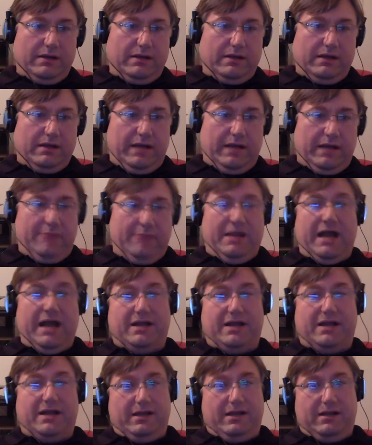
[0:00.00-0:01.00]
I'm
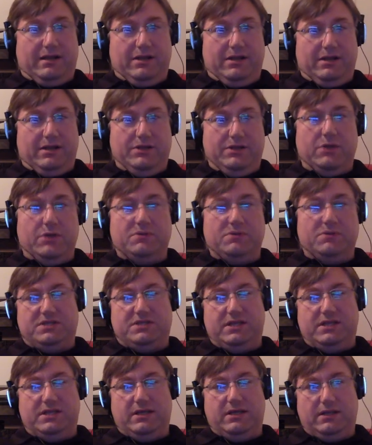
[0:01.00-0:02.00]
not gonna. You don't
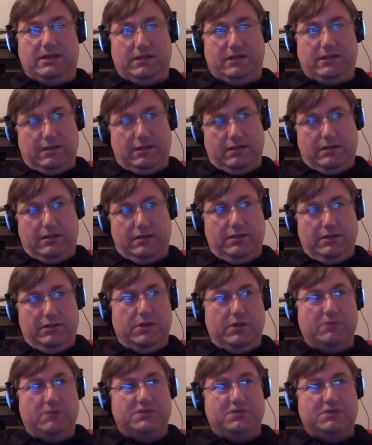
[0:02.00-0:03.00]
see
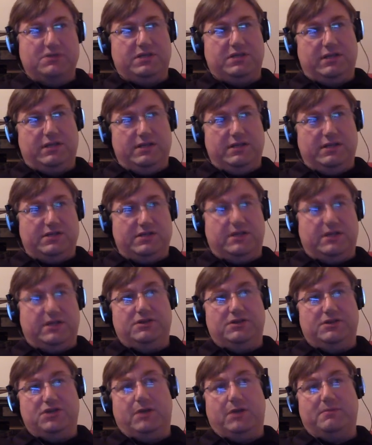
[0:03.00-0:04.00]
the
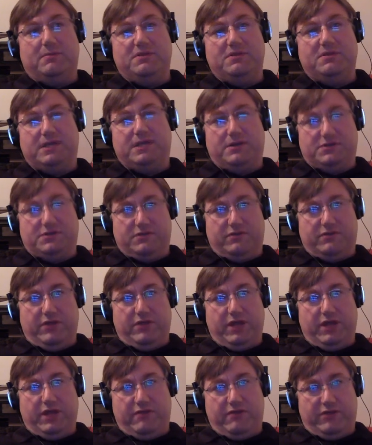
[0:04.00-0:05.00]
sudden jump in sales over
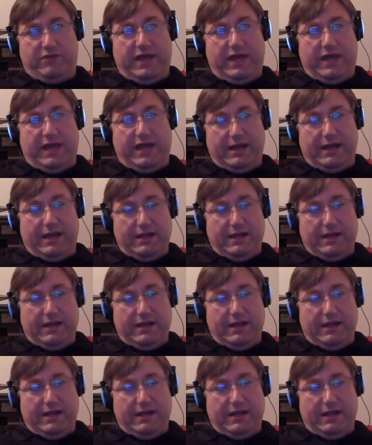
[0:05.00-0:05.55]
there for that.